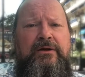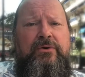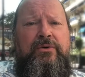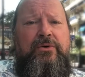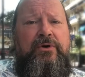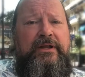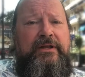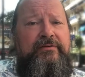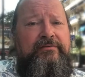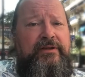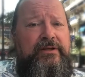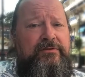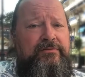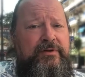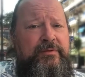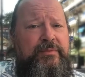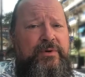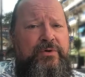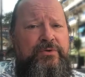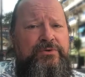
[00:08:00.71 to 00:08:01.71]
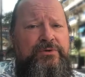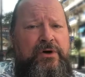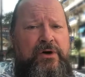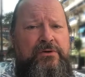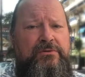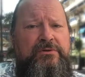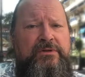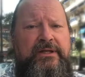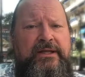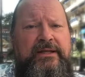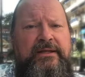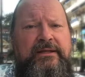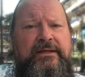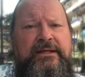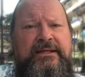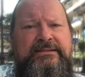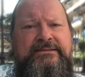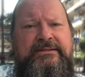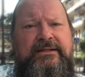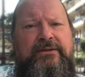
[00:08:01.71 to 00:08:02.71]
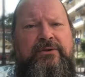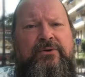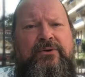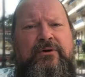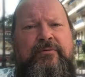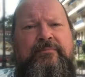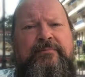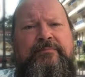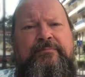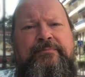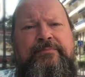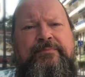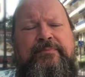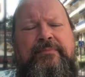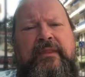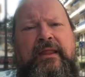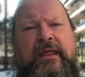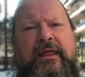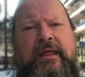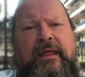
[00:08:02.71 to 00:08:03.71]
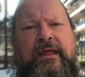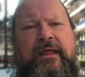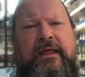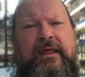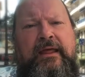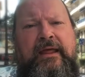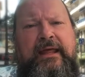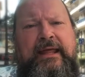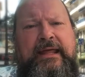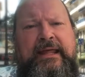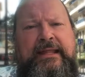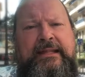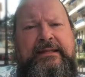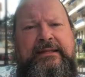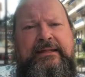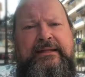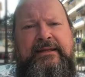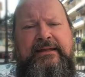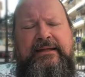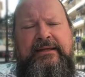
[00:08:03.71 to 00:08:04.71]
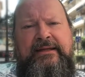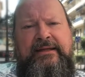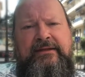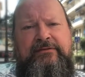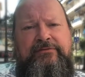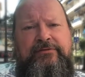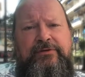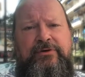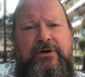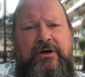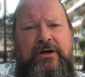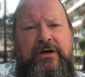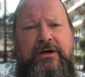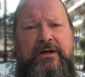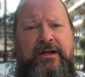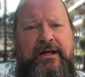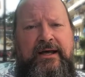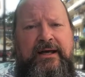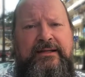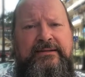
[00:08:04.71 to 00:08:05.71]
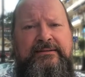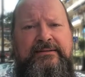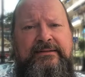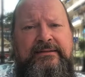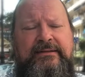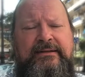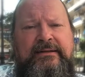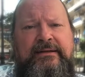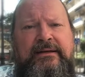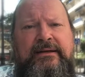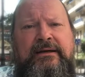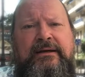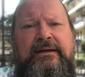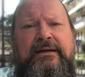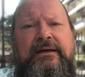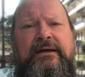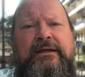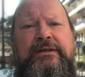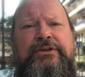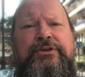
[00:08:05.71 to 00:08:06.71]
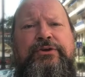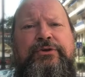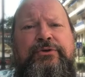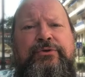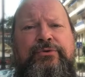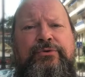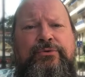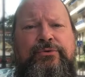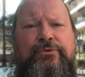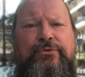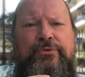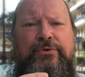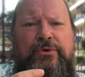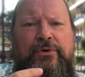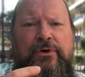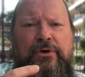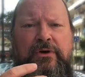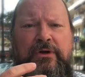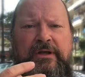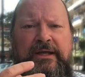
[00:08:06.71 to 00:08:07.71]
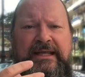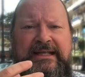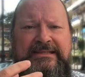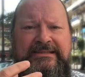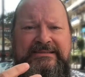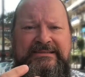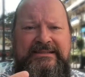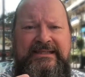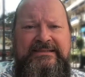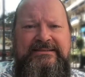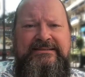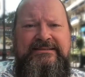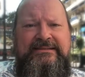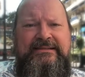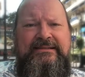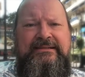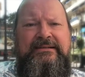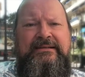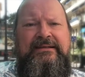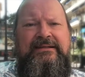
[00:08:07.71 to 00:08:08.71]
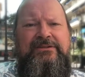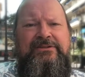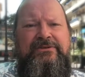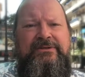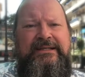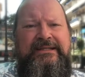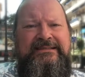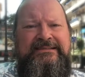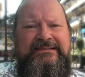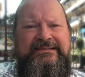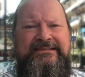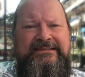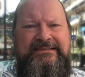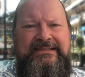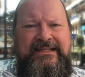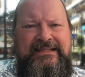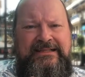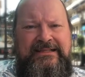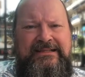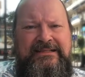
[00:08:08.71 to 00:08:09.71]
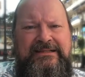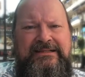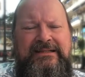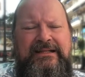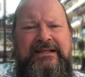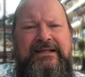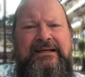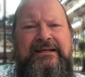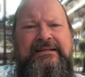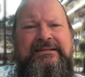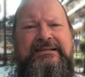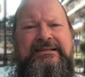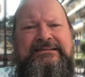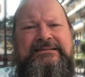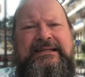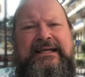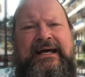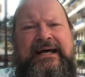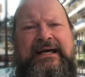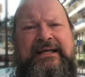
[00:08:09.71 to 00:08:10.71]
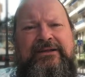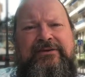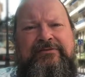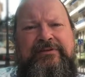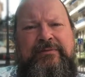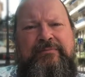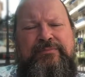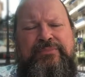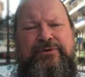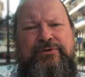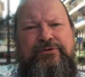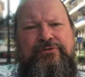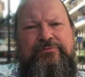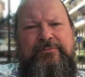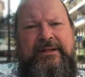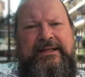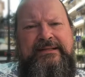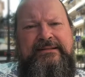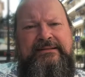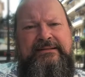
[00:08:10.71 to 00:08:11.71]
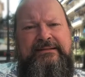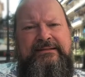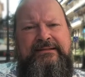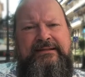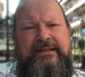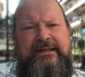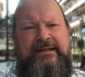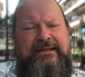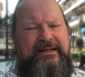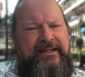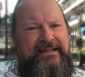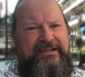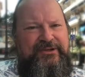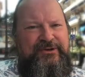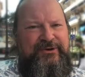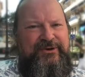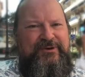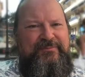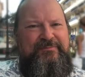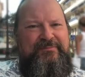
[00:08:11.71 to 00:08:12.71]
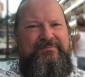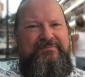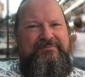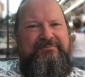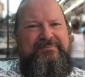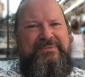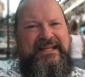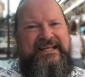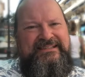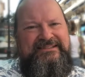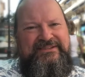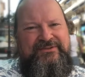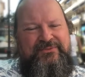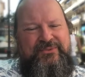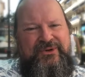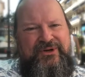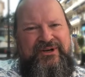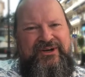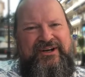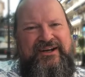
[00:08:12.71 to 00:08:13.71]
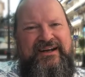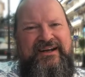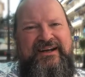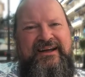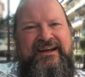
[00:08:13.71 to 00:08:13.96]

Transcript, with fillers: or even remote only is the norm. And uh, if you are not, you insist to instill this kind of improvement in your place of work